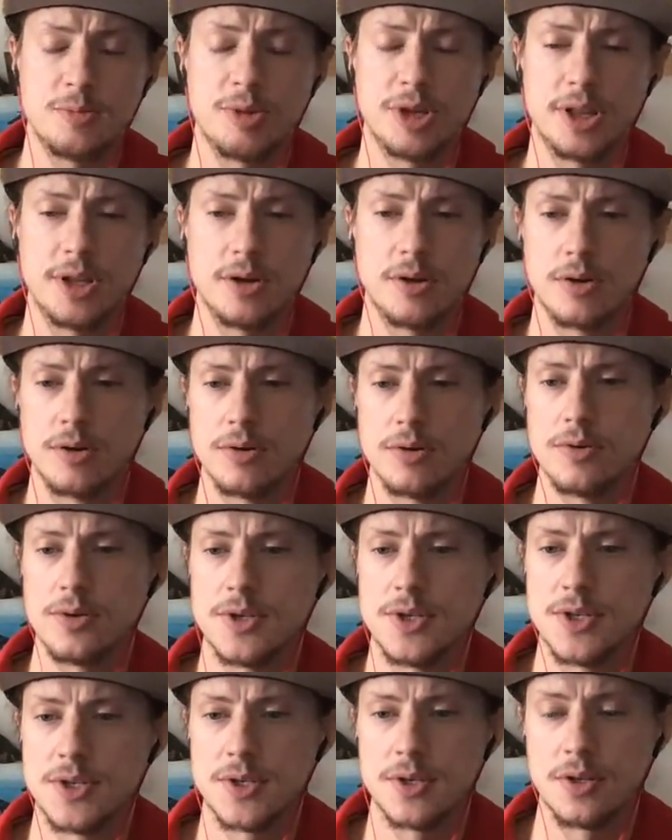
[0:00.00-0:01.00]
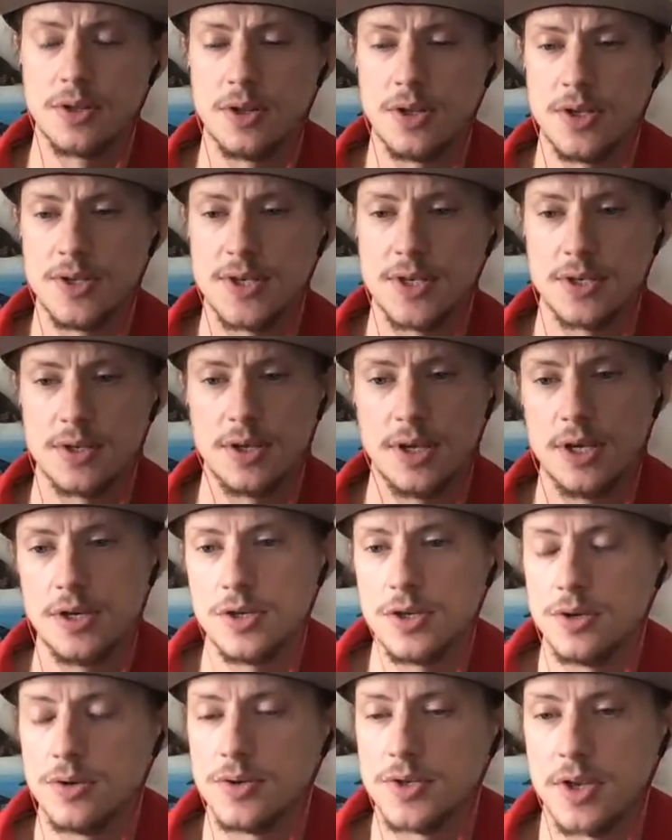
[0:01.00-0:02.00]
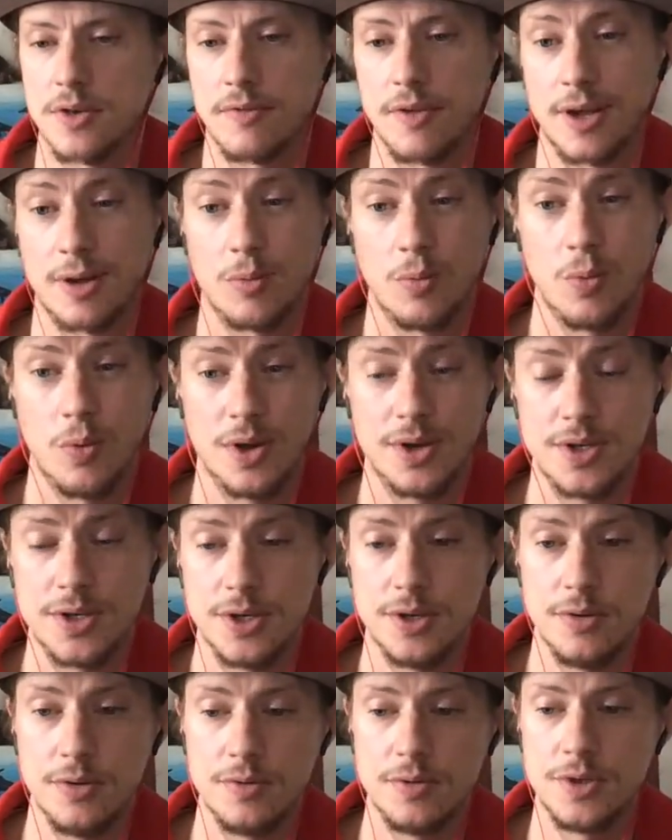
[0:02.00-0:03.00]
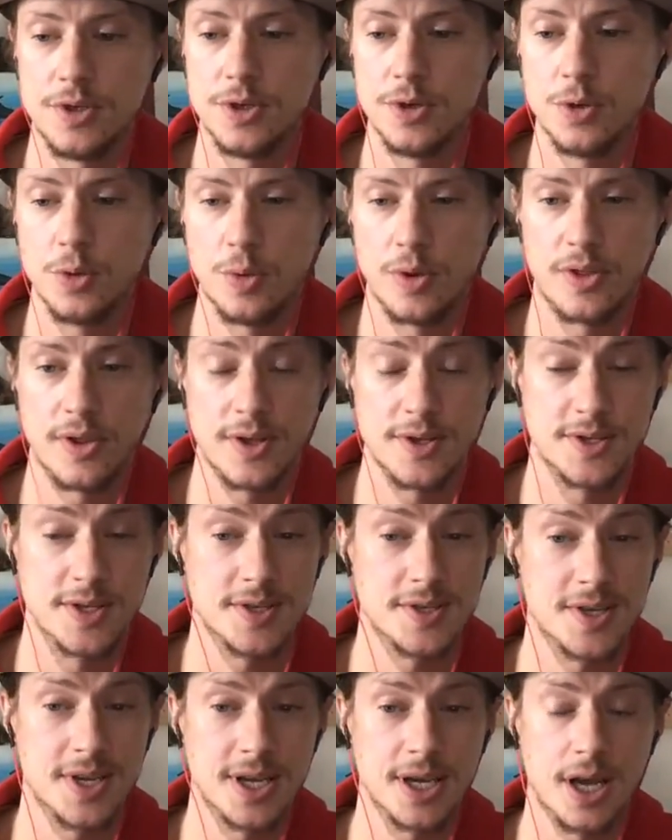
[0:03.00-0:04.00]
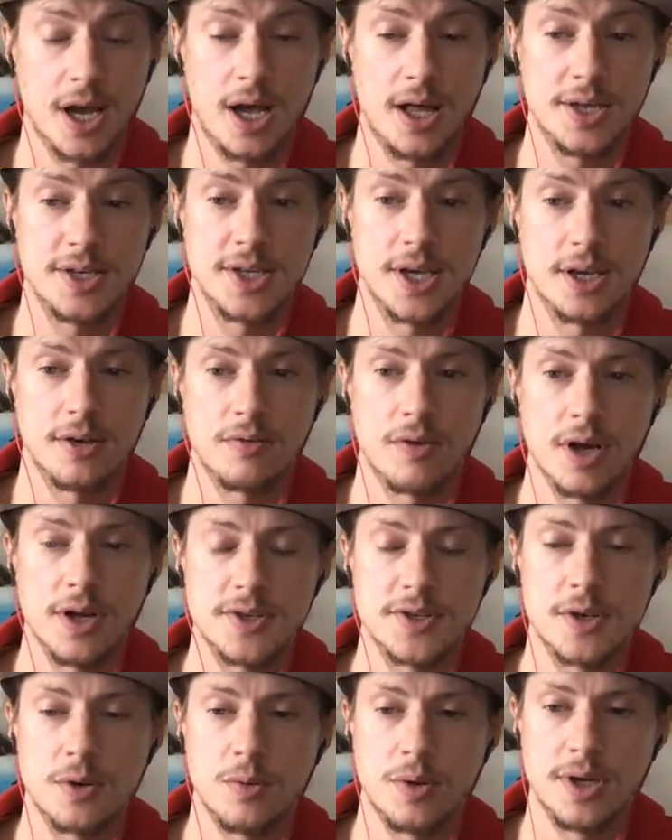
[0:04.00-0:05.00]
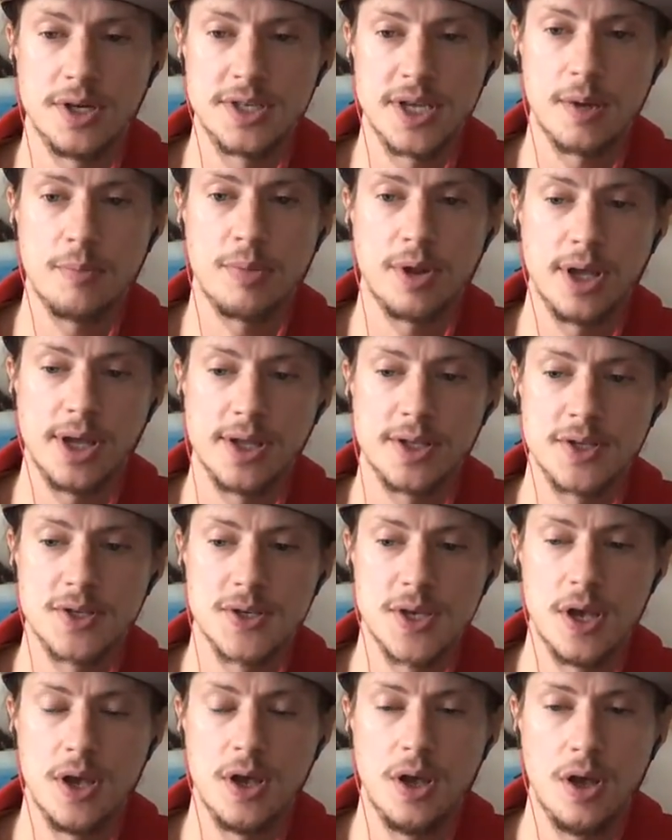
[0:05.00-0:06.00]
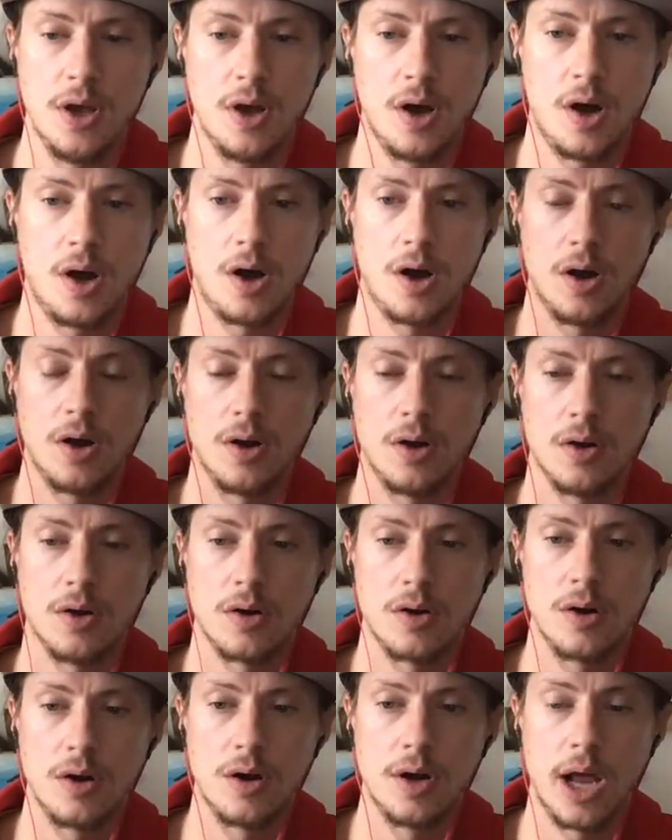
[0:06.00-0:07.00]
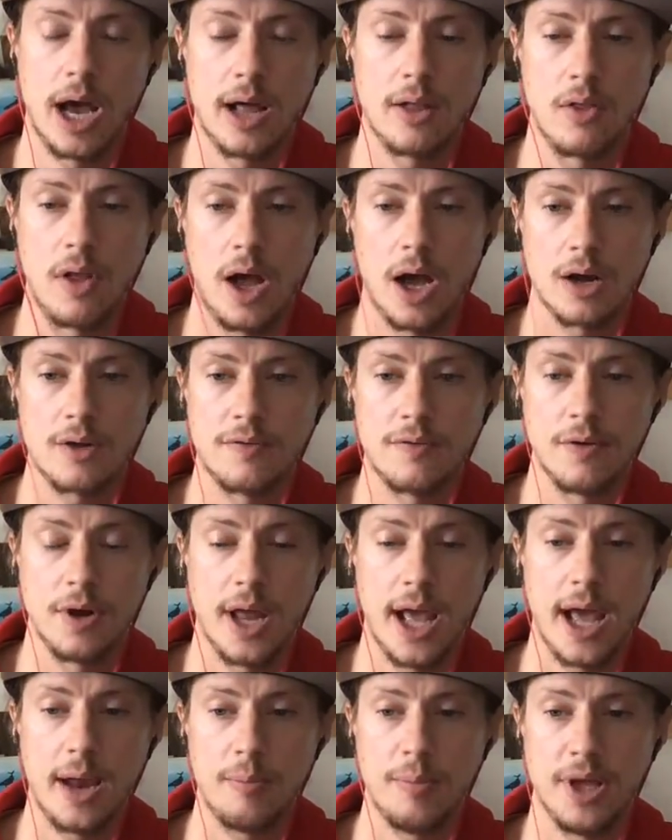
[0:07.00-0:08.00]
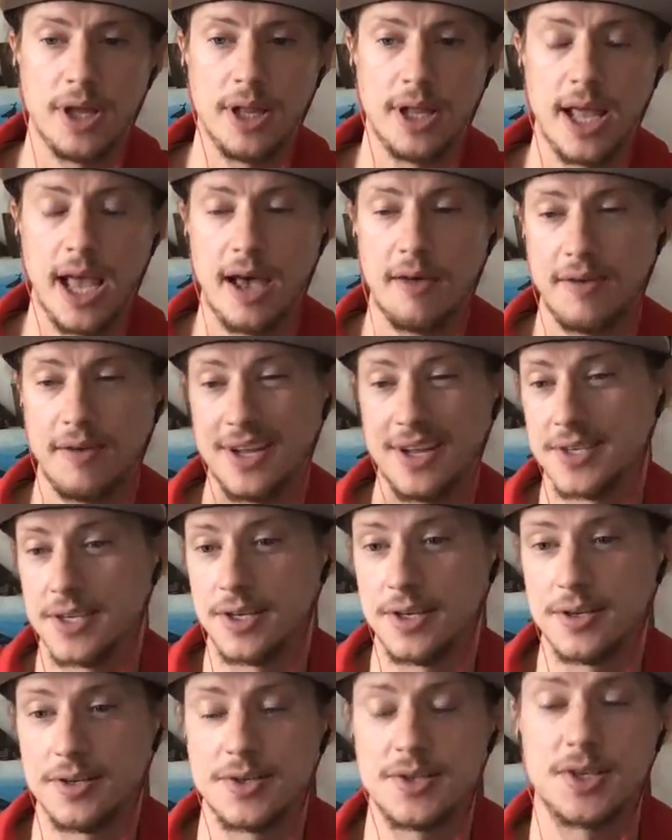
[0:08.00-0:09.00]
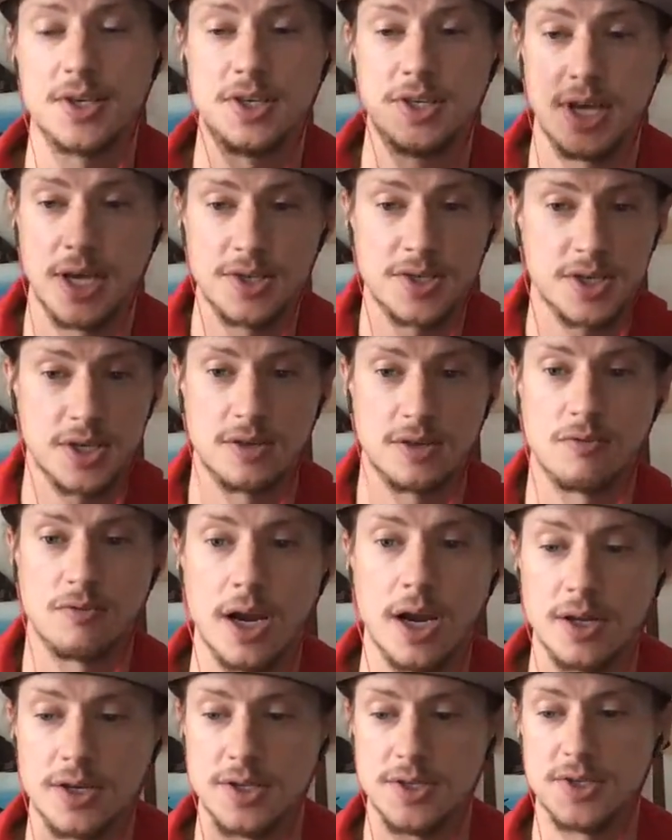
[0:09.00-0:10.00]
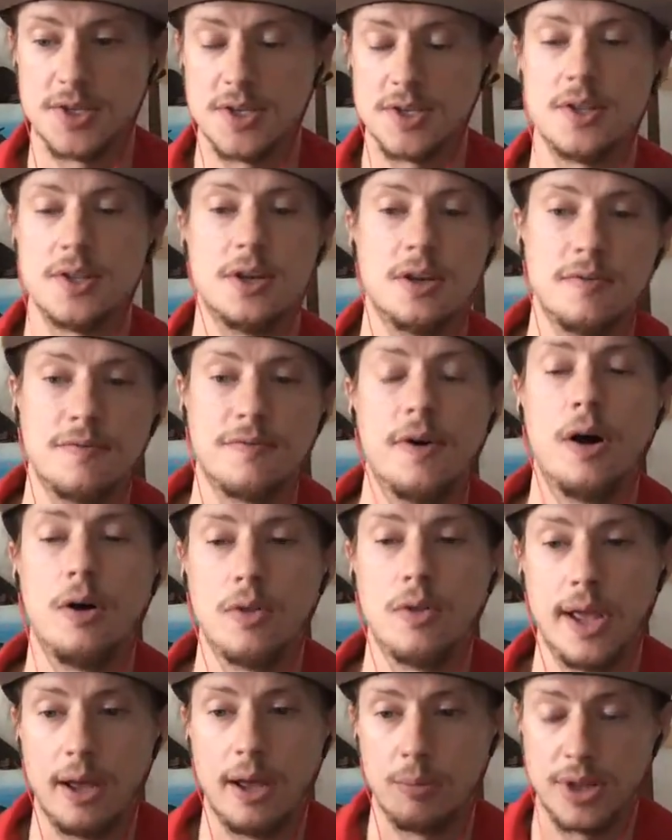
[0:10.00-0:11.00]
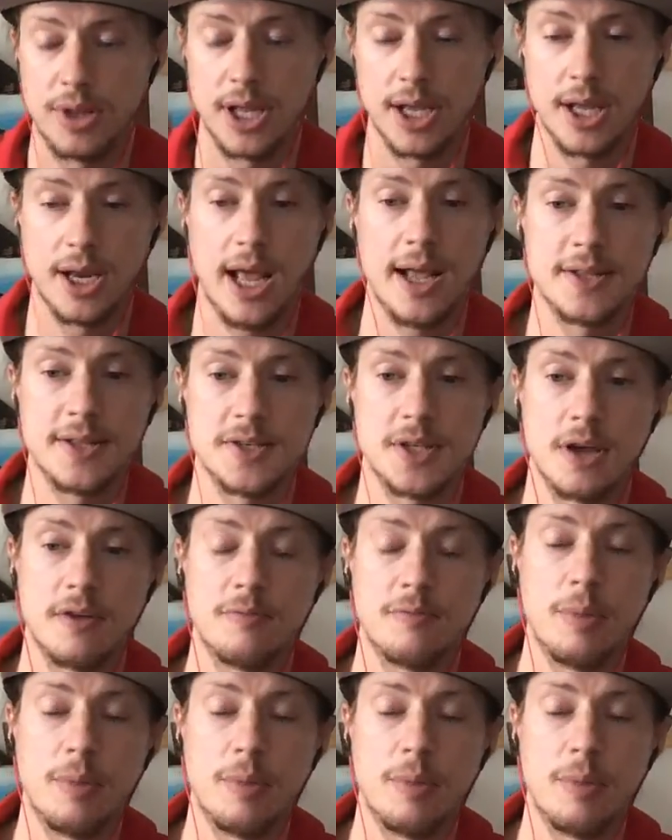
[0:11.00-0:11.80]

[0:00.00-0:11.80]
But there's these issues of like, what do you do with existing content, right? So when templates are not locked for an admin, they have it as a suggestion, right? It just is the default layout, but they could add stuff.